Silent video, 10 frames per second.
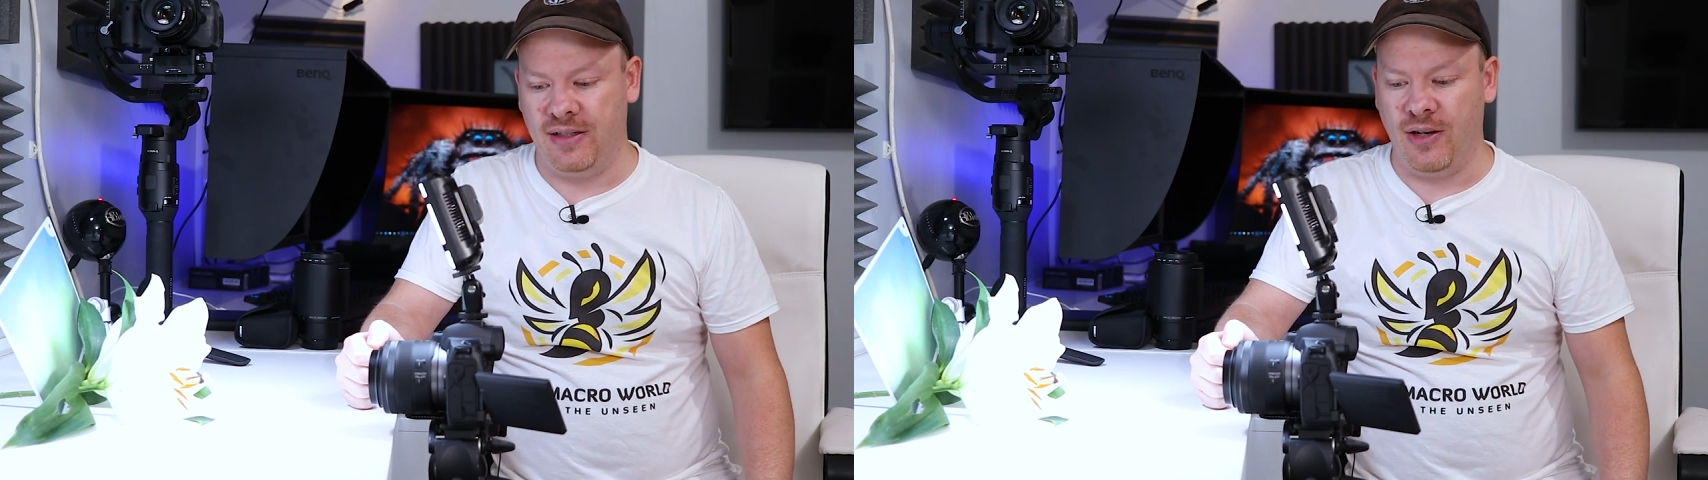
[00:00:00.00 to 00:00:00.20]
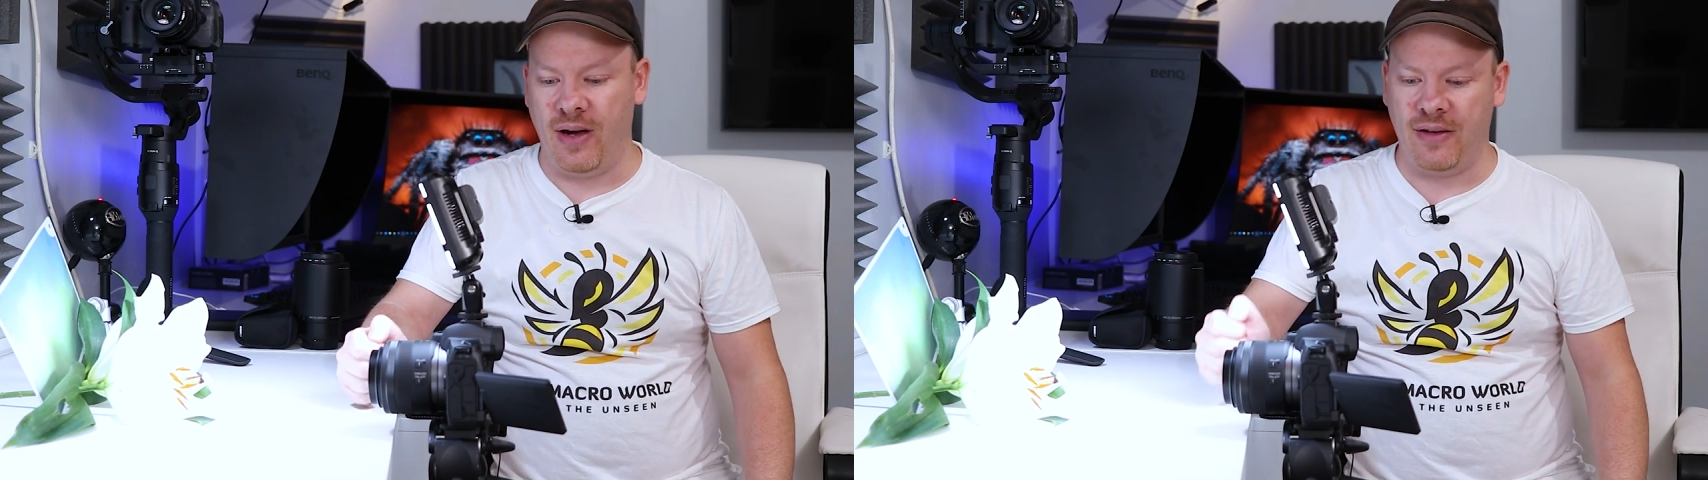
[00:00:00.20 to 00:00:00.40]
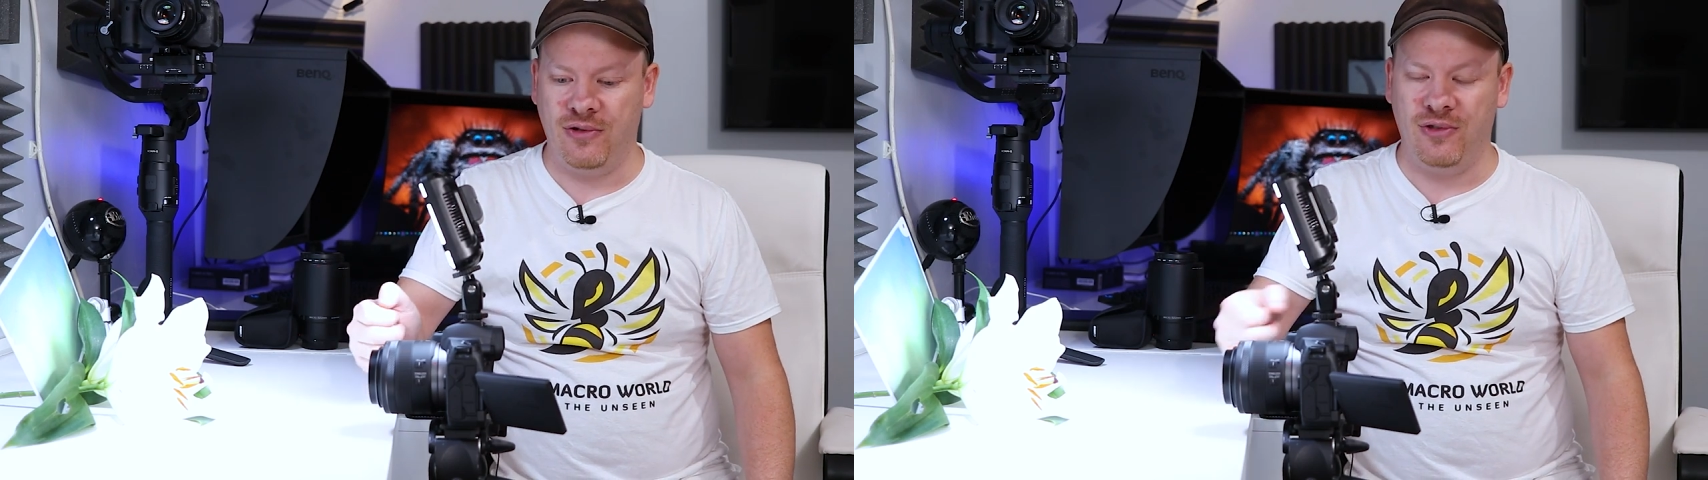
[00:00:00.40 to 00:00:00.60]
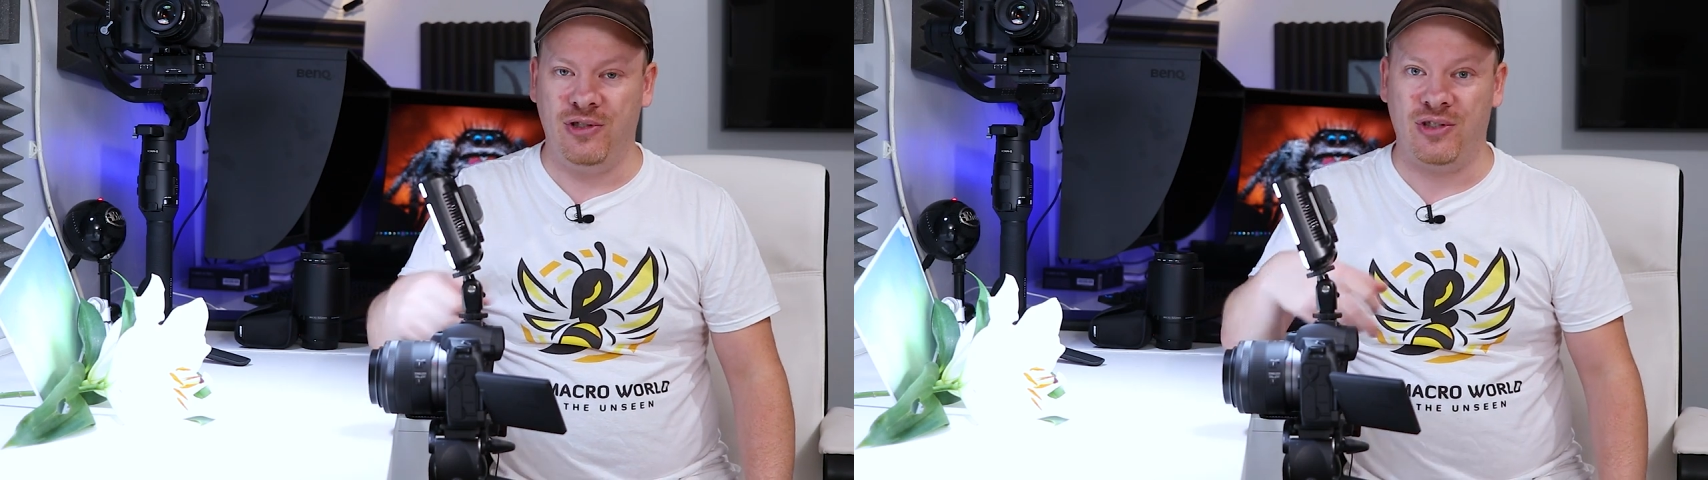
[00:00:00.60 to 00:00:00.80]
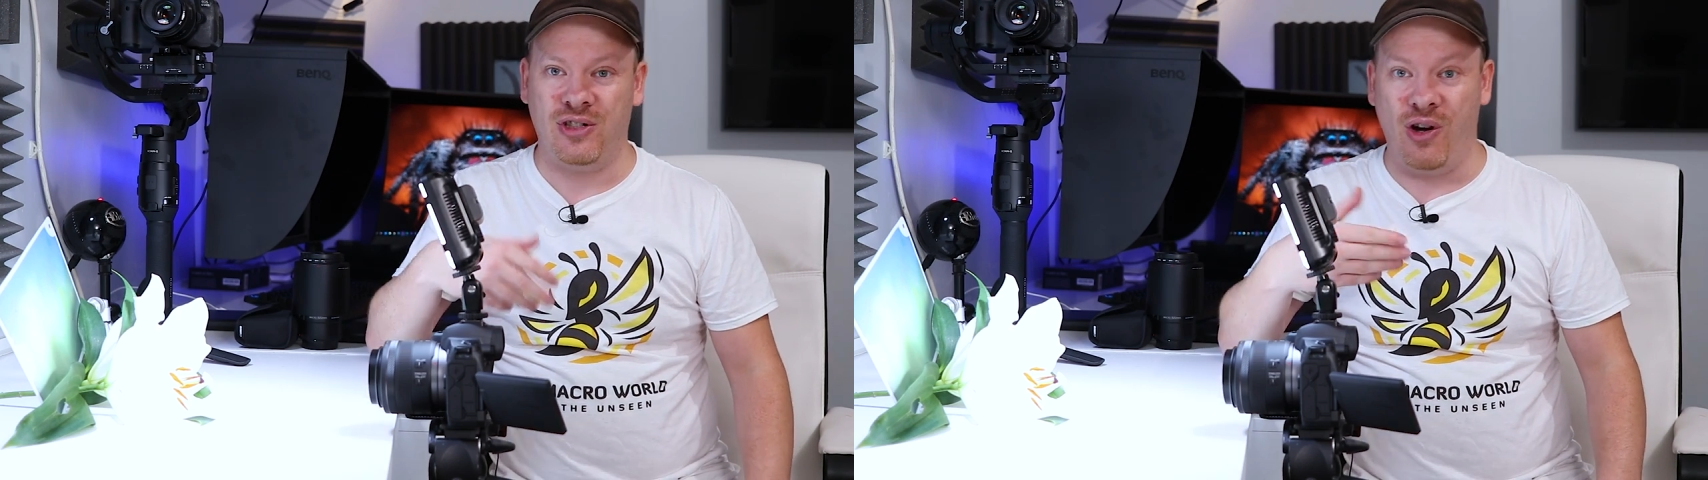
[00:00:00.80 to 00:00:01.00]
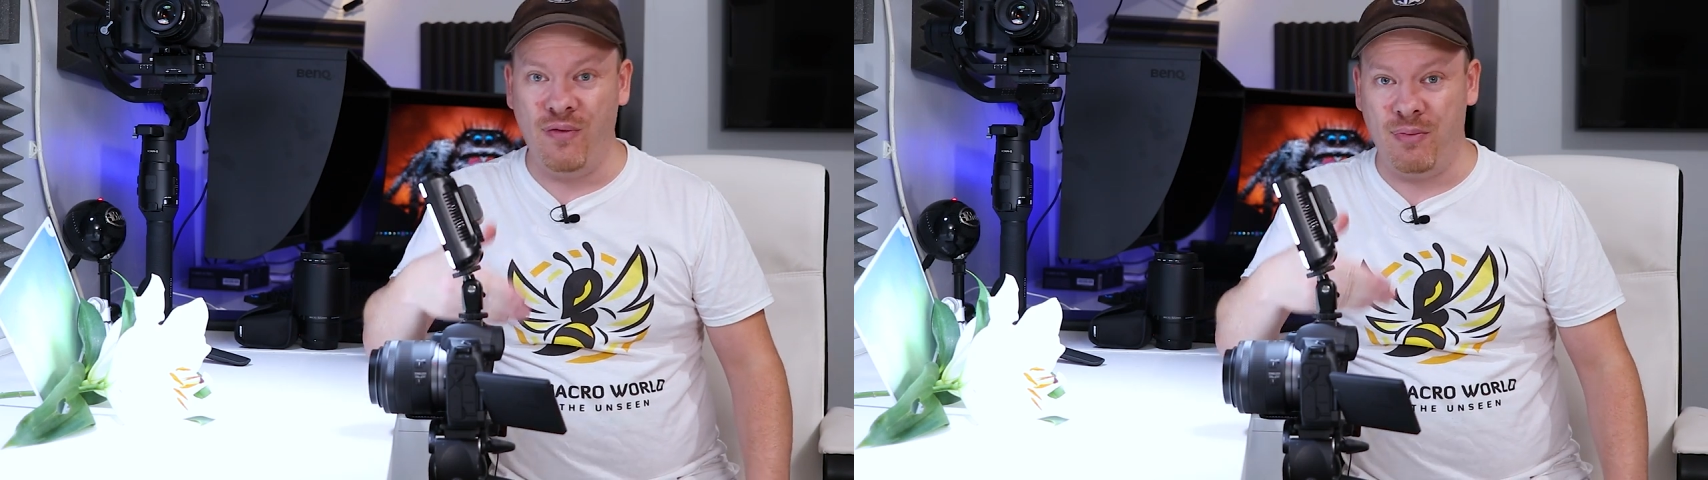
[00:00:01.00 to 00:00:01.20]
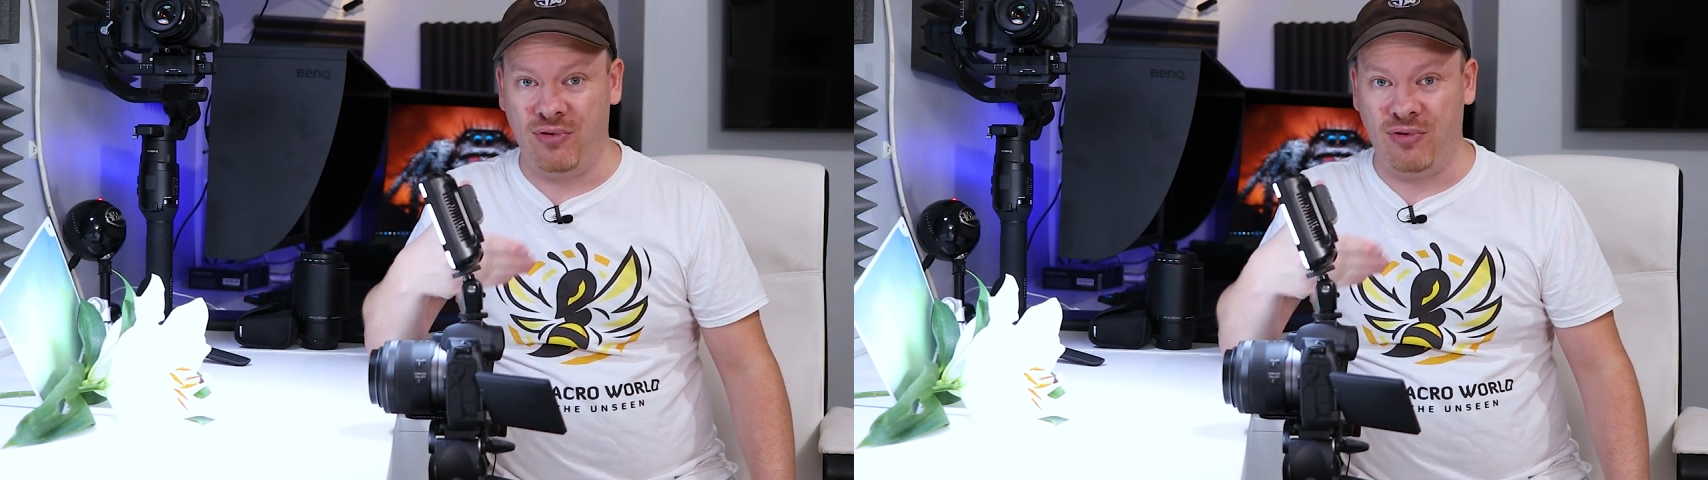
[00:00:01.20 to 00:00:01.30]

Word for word: So I have to adjust other